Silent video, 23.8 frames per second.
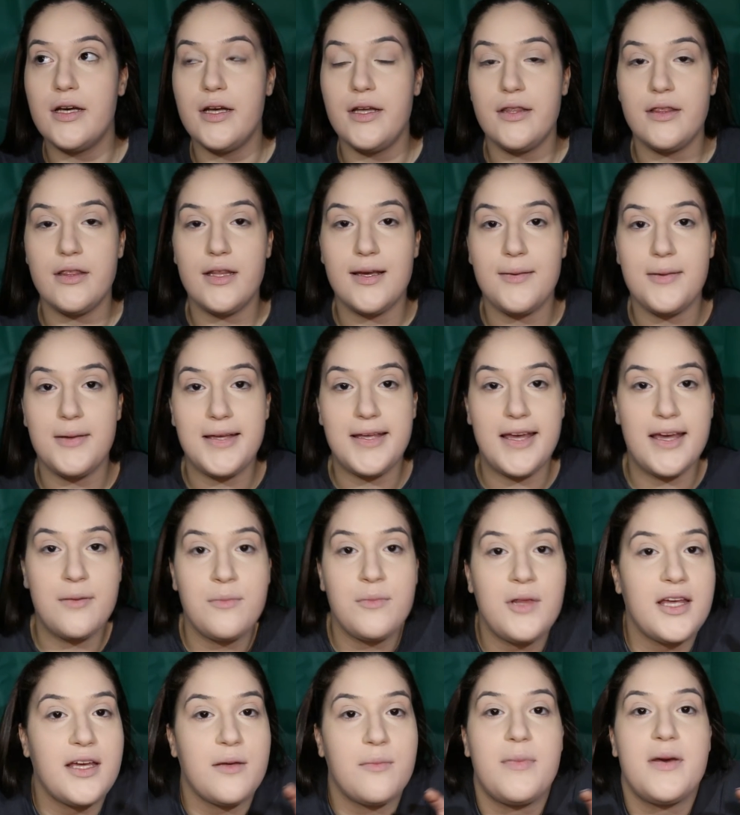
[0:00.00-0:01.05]
and they
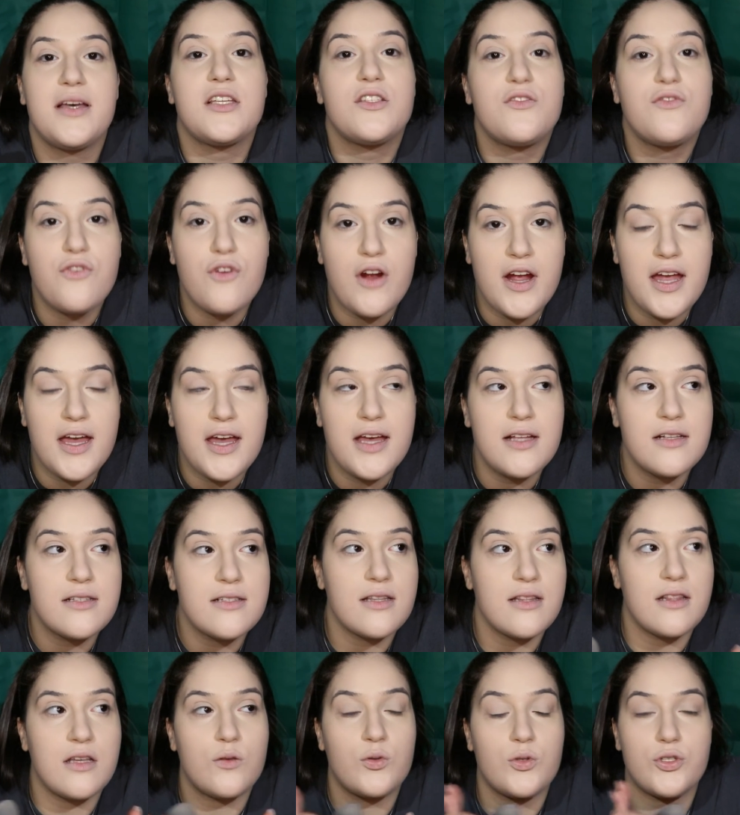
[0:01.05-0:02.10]
became like best friends
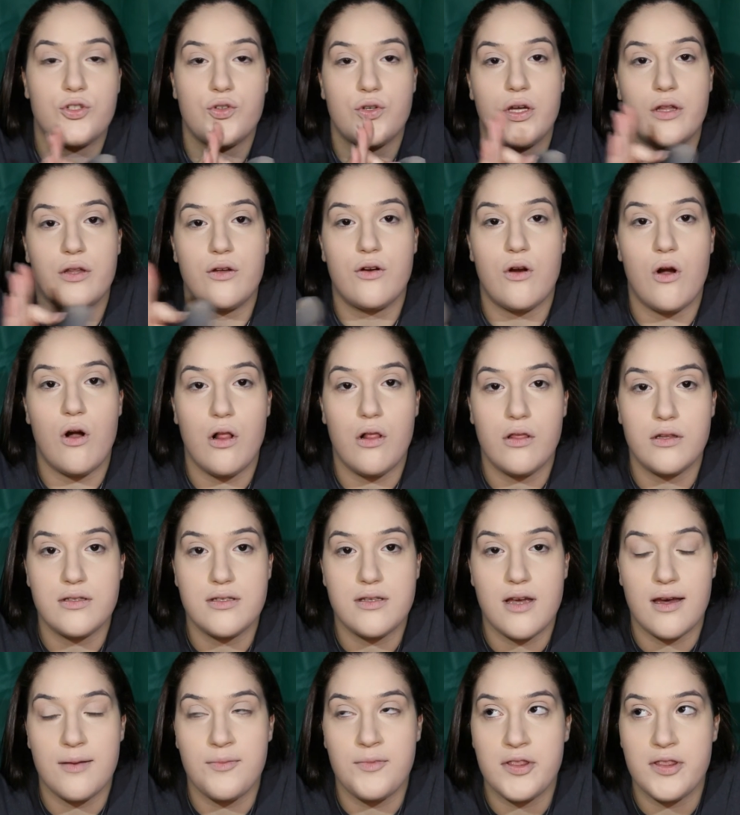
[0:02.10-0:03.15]
and they were together all the
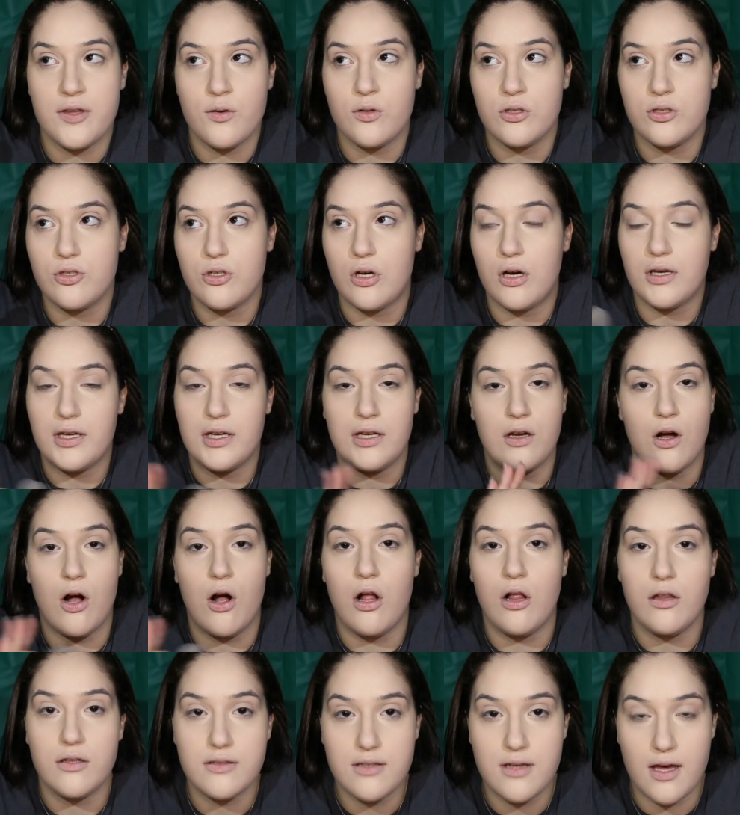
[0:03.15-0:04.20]
time and they were talking
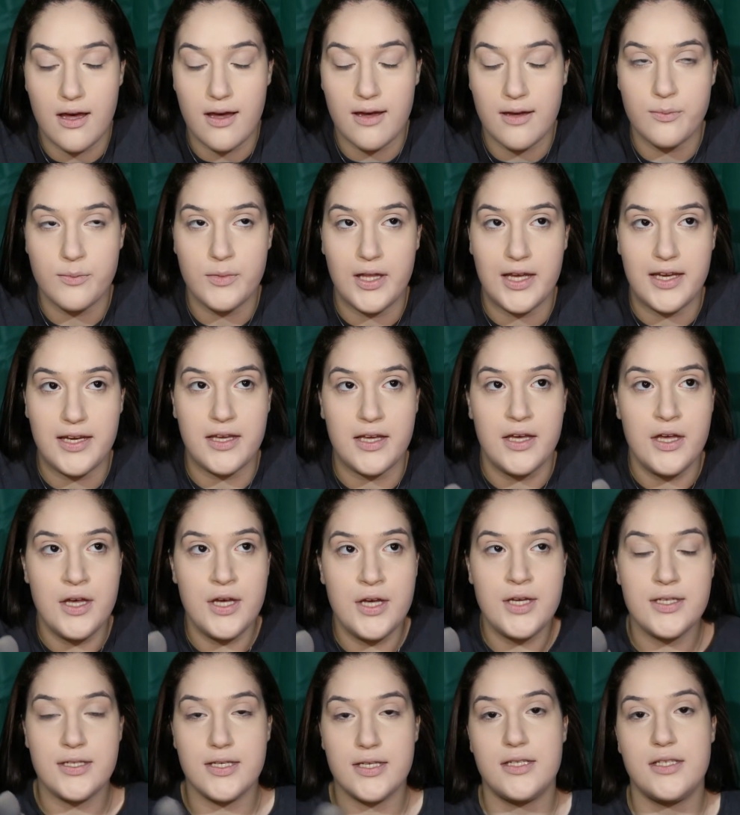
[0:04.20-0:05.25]
all the time. Like
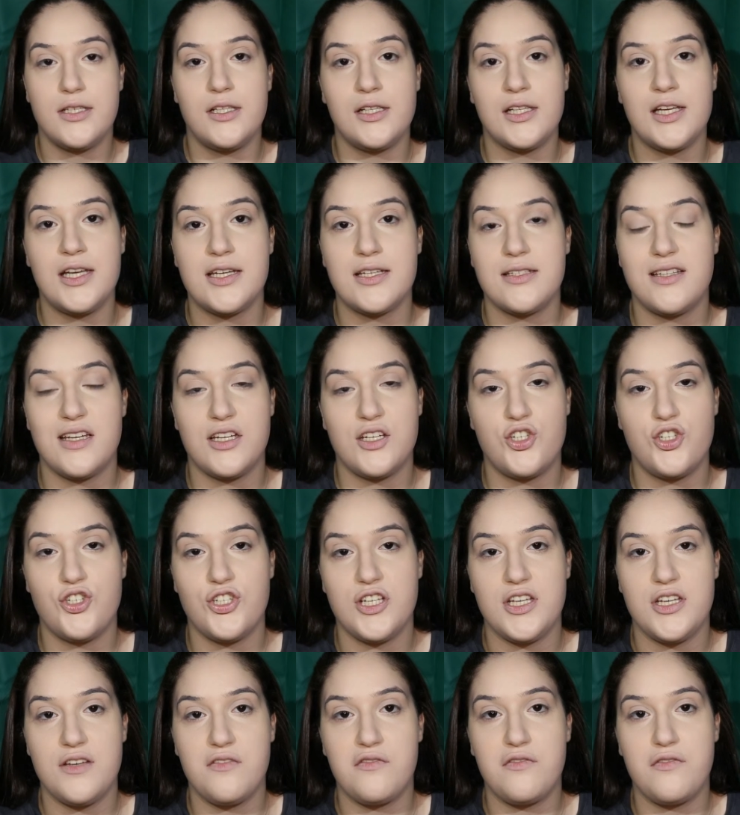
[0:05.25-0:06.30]
Cecilia said,
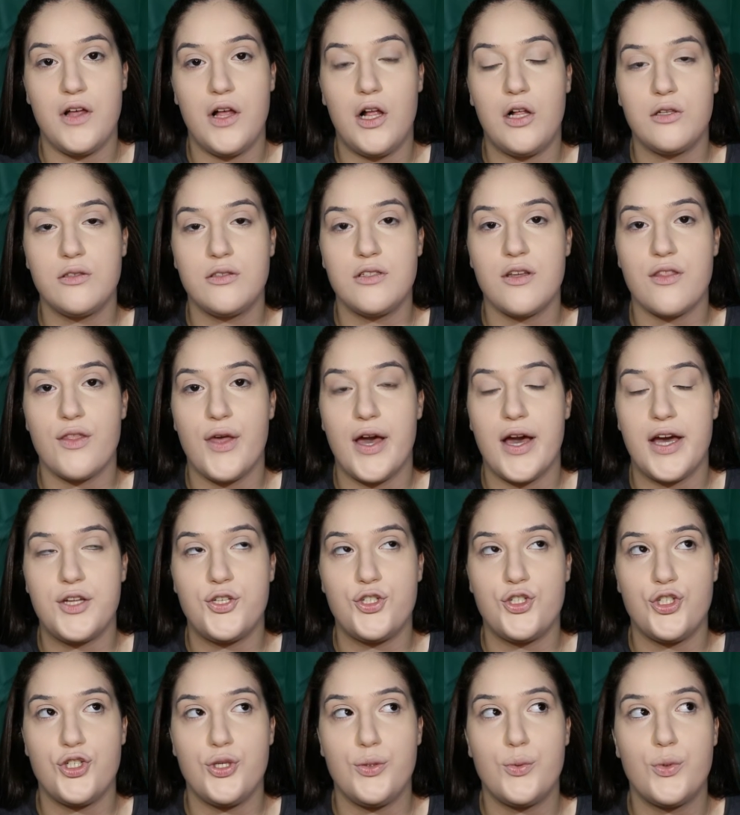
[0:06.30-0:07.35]
she felt that
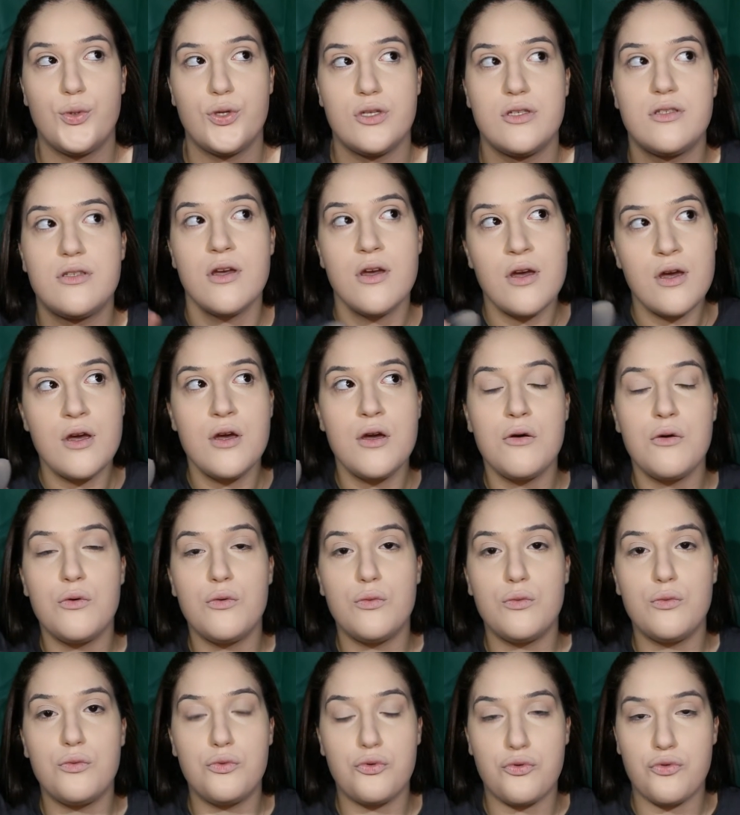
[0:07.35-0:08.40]
she was
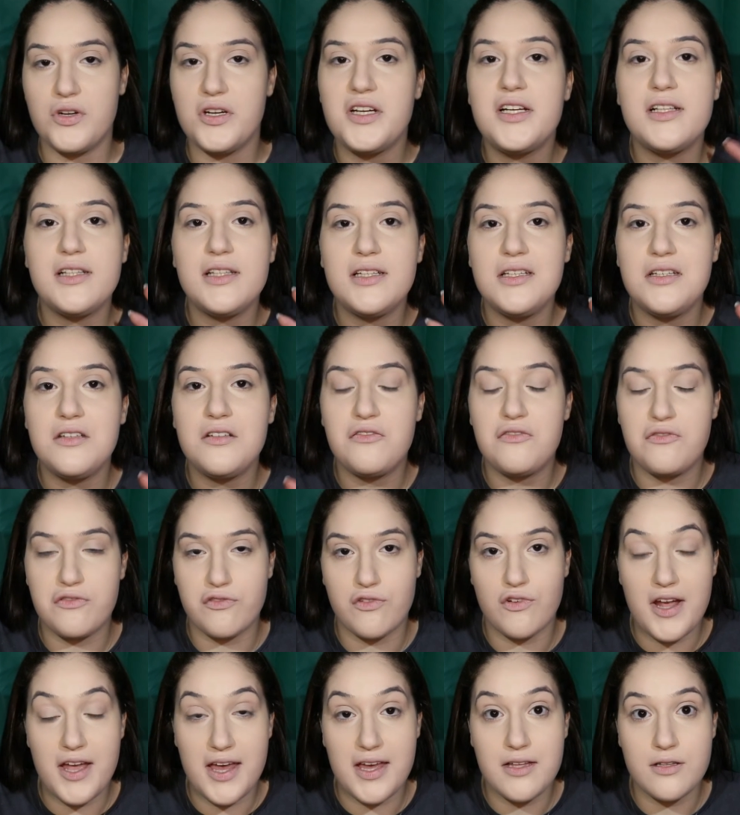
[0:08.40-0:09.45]
really
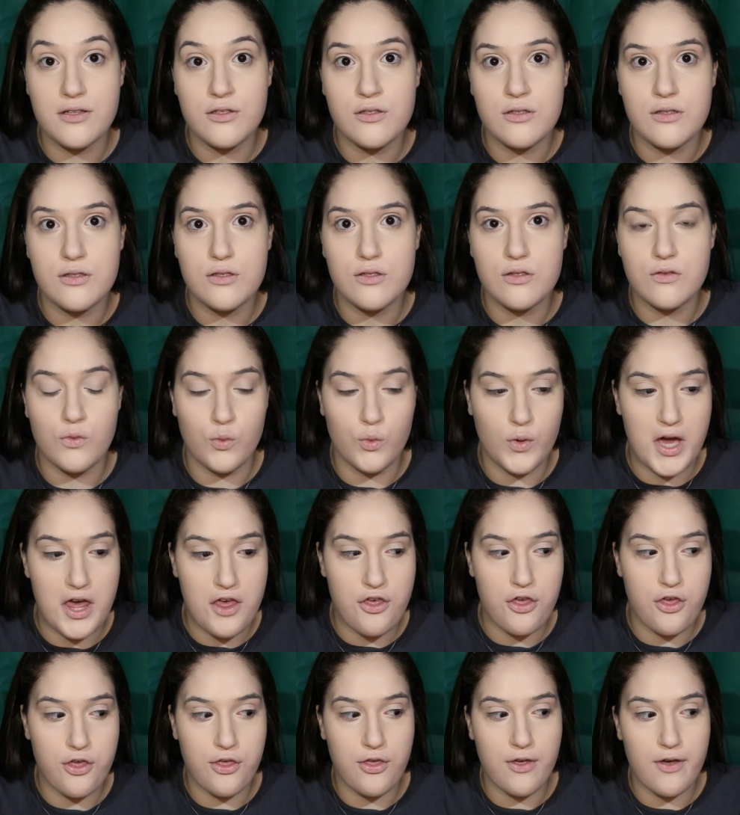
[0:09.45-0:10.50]
friends
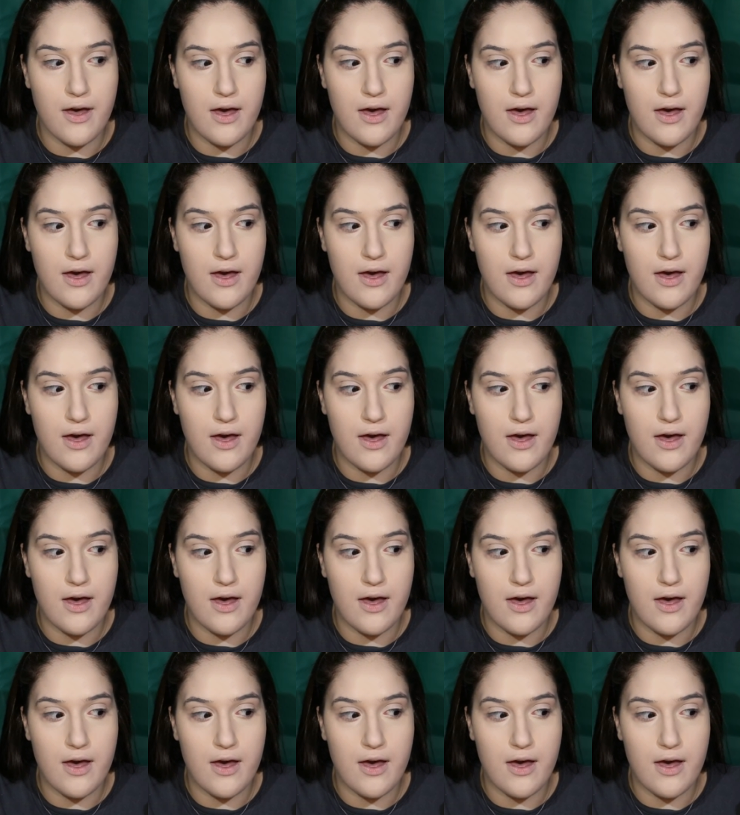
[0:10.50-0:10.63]
with